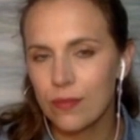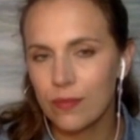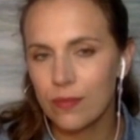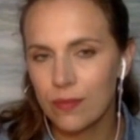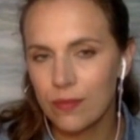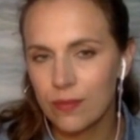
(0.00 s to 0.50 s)

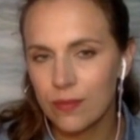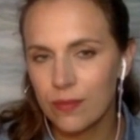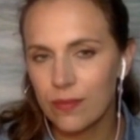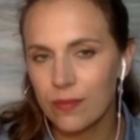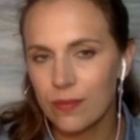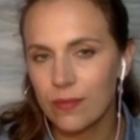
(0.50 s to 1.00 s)

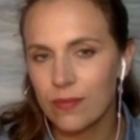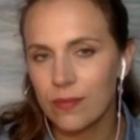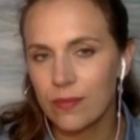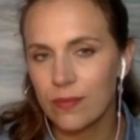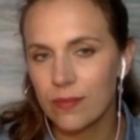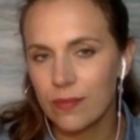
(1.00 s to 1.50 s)

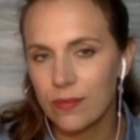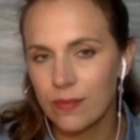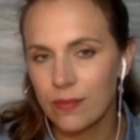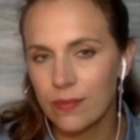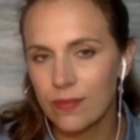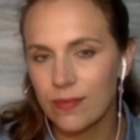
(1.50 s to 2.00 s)

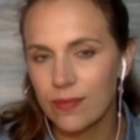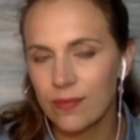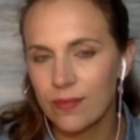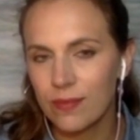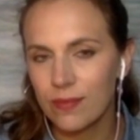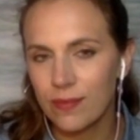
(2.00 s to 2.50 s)

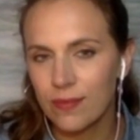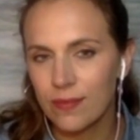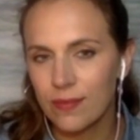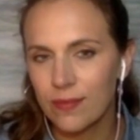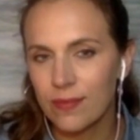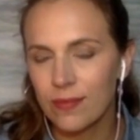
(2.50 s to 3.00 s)

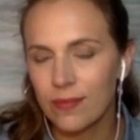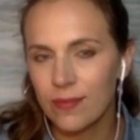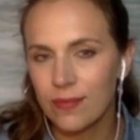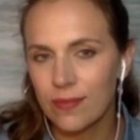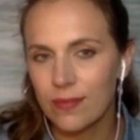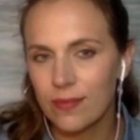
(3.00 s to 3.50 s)

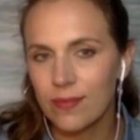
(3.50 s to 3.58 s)
(silent)